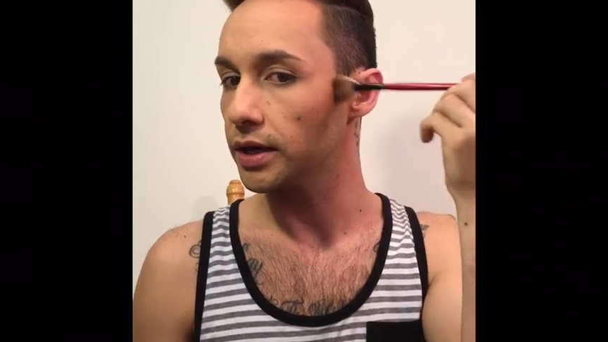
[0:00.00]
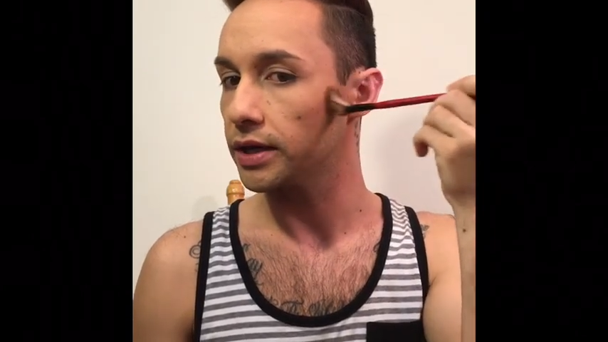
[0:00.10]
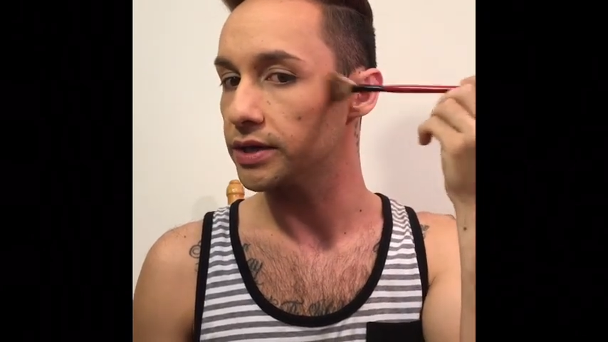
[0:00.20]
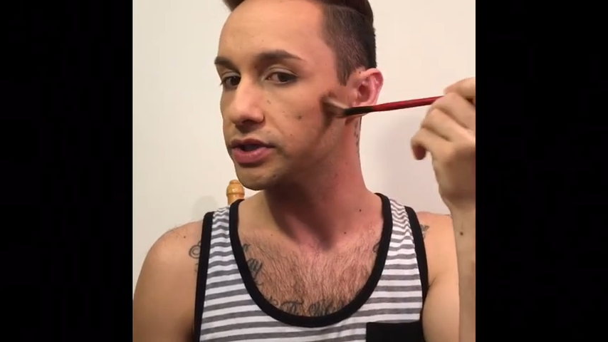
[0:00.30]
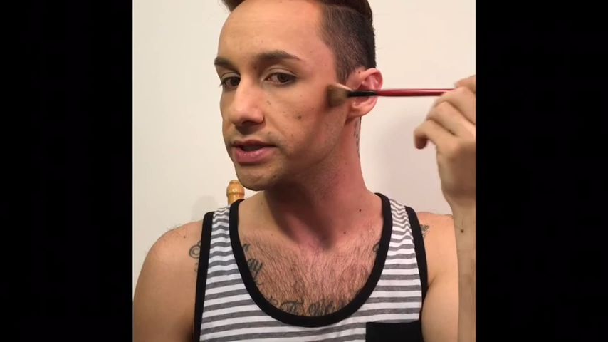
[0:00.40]

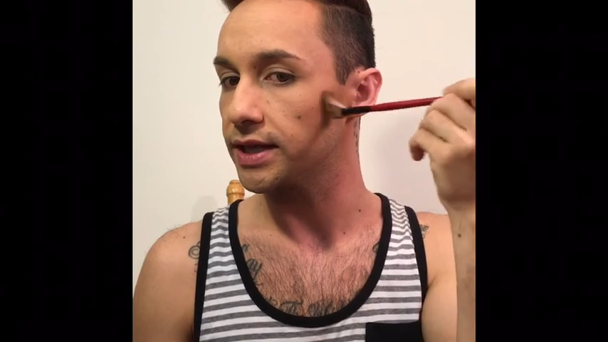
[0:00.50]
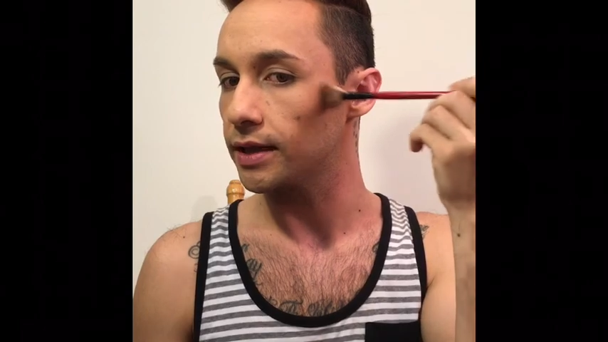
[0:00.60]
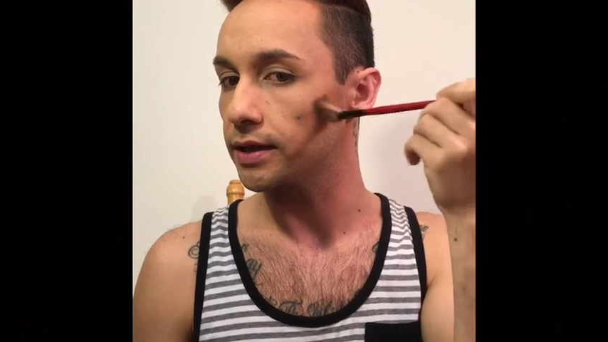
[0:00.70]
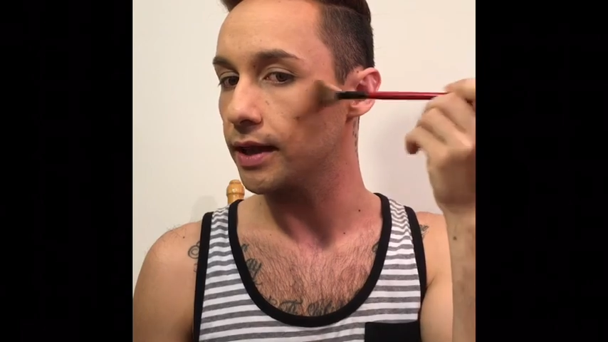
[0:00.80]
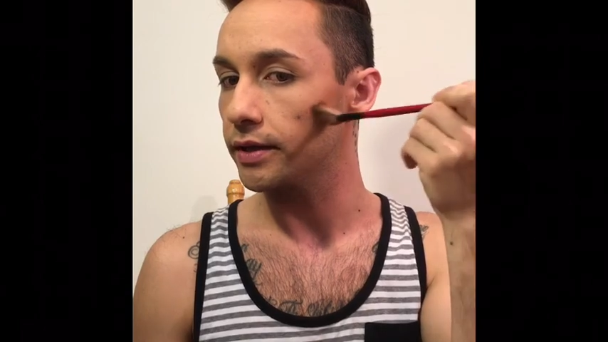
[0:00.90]
and I just
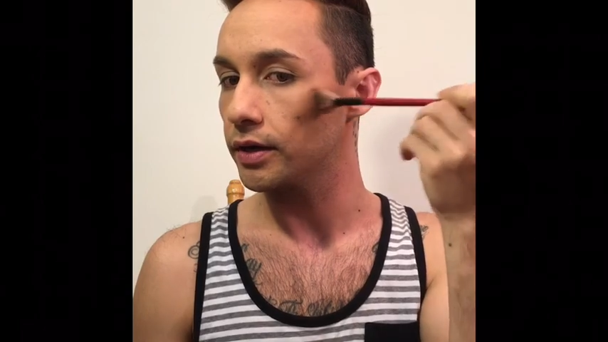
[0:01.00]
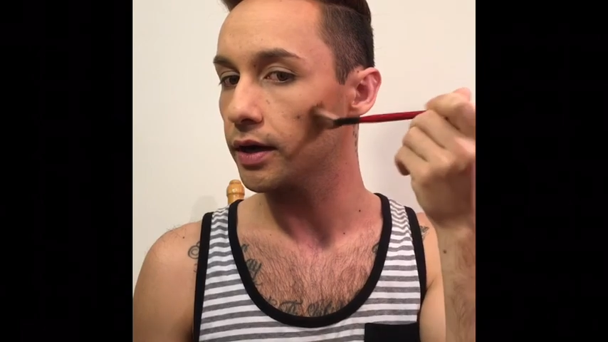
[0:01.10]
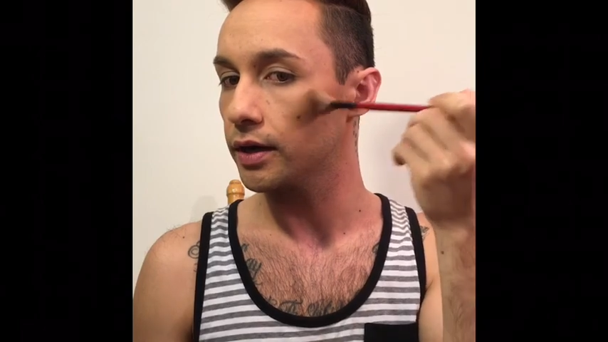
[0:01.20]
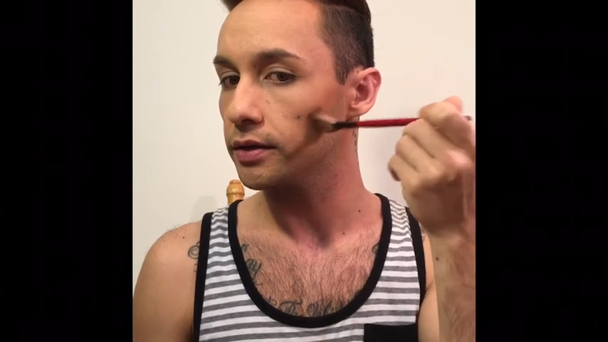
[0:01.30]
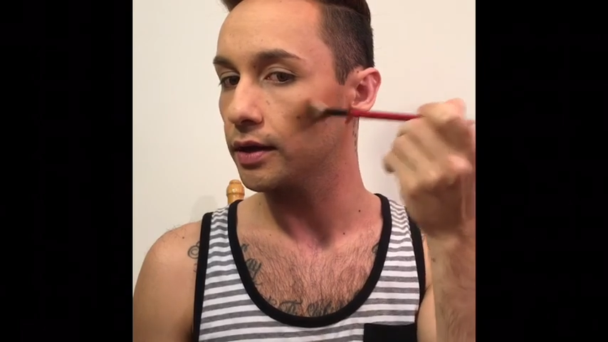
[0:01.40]
get lighter
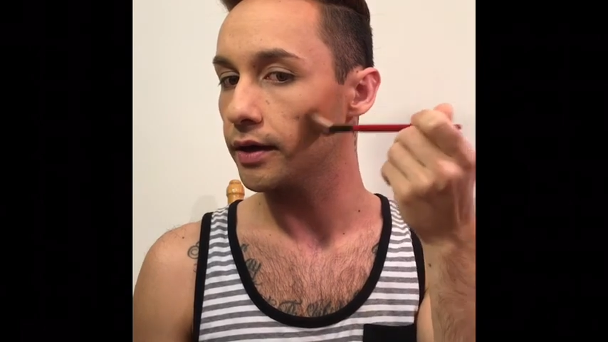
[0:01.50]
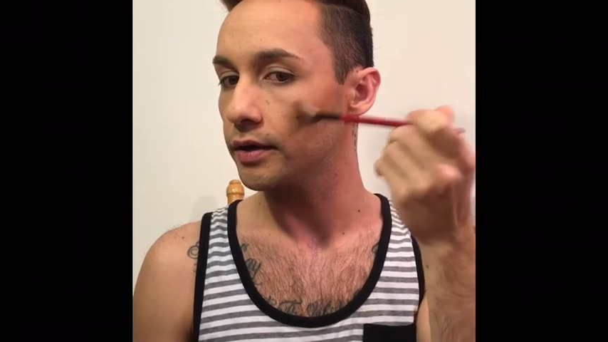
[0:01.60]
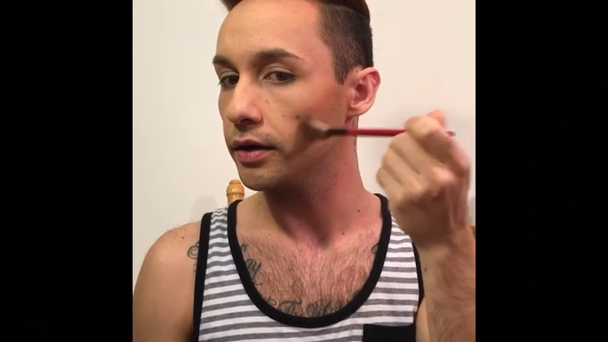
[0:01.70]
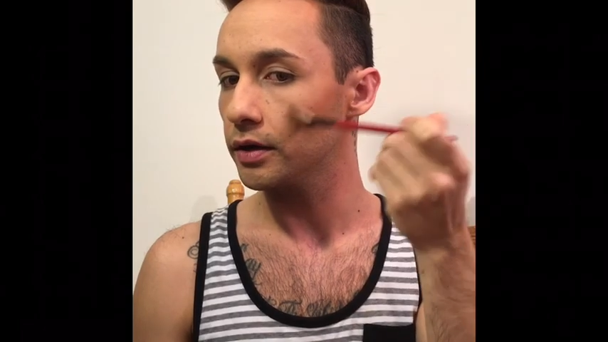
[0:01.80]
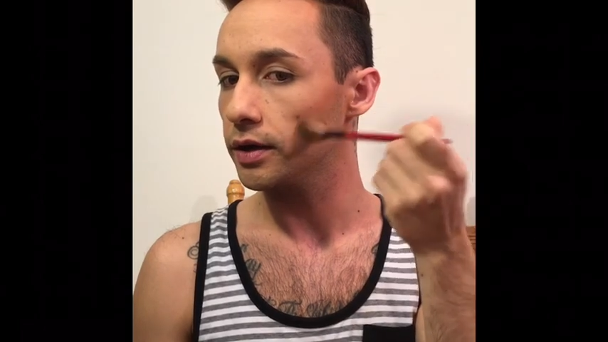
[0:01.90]
and
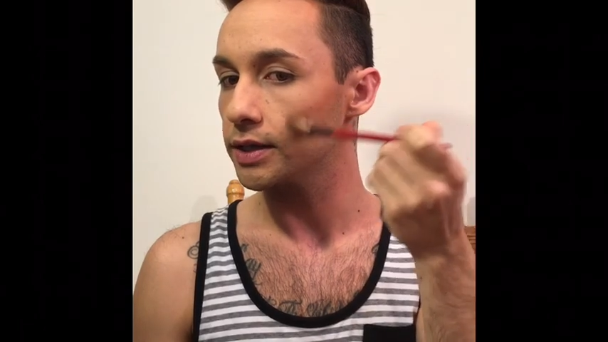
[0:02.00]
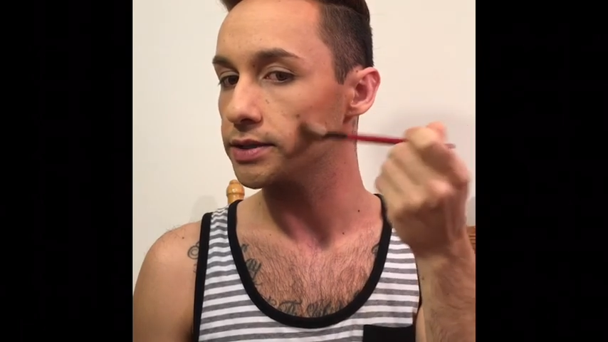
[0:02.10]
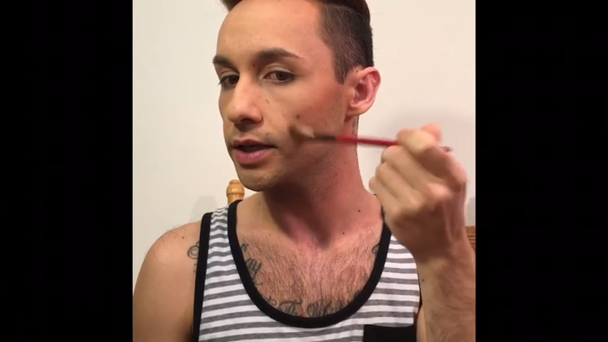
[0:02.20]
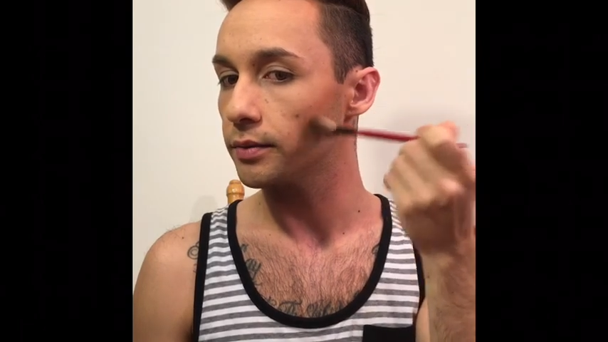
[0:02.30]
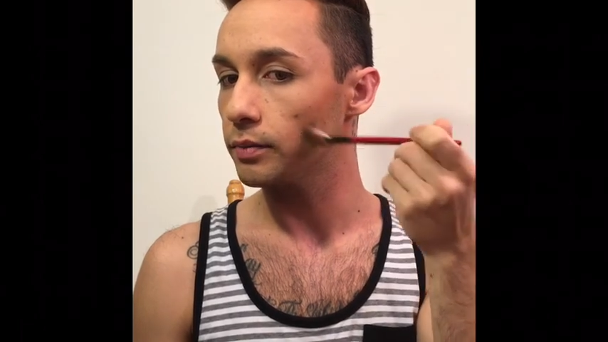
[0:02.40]
lighter
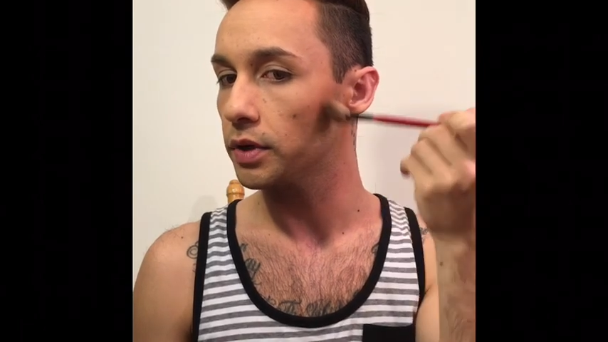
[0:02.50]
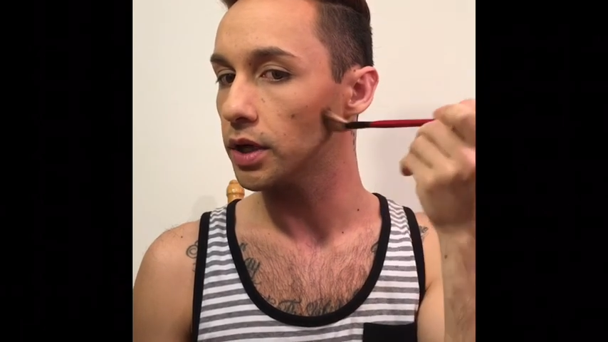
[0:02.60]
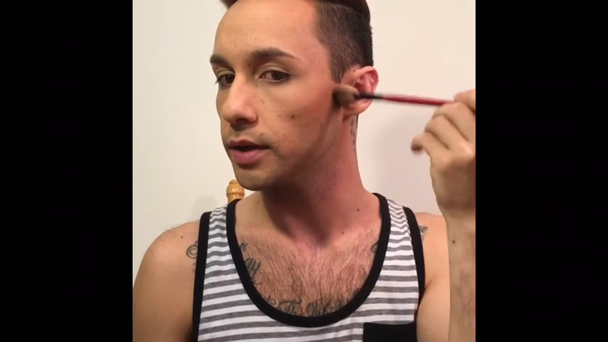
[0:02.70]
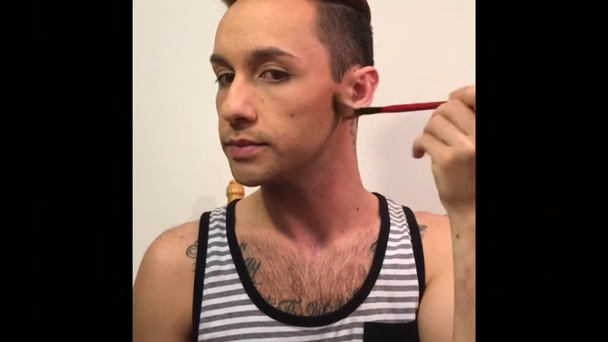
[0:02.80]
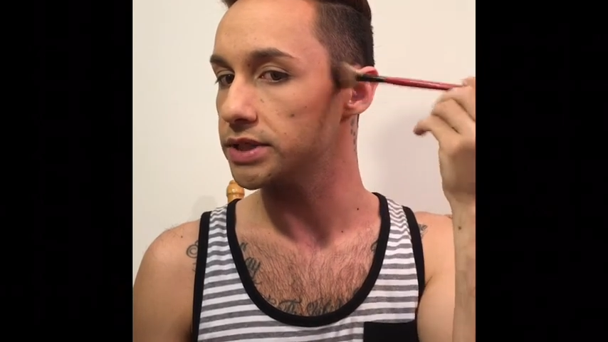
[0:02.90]
as I
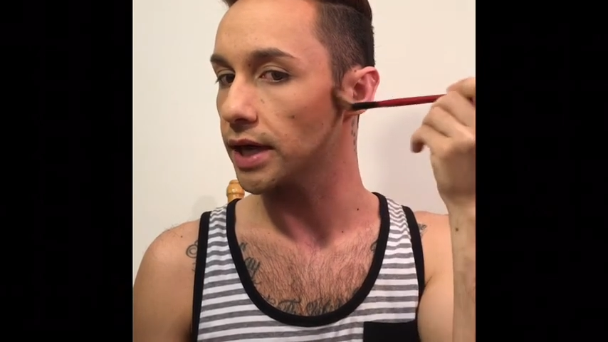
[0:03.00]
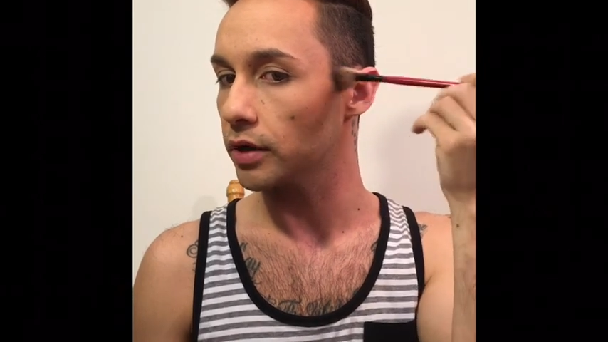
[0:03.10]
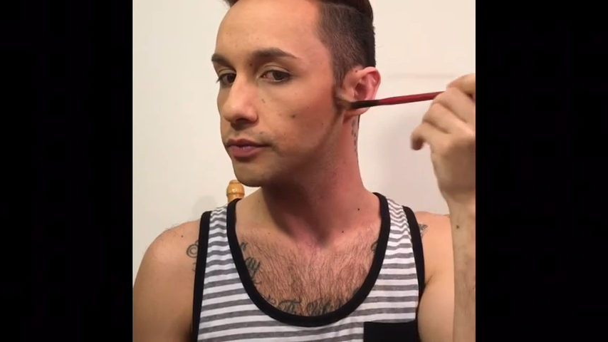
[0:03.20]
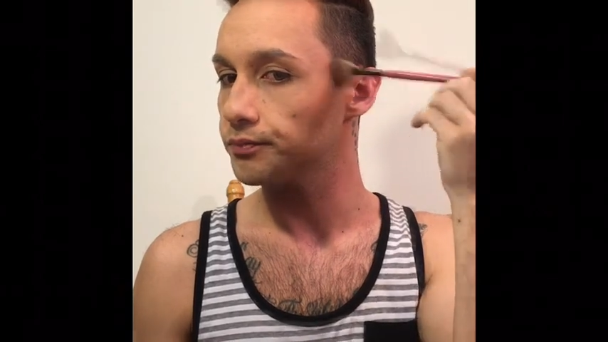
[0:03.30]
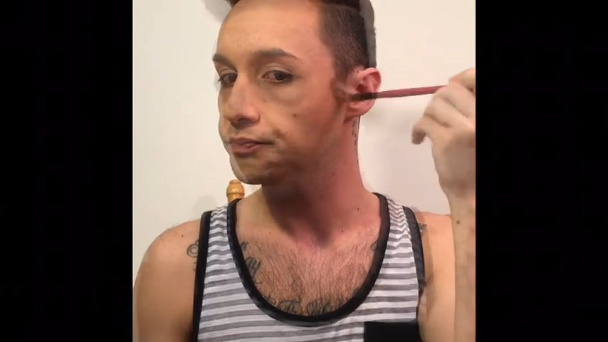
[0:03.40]
come down.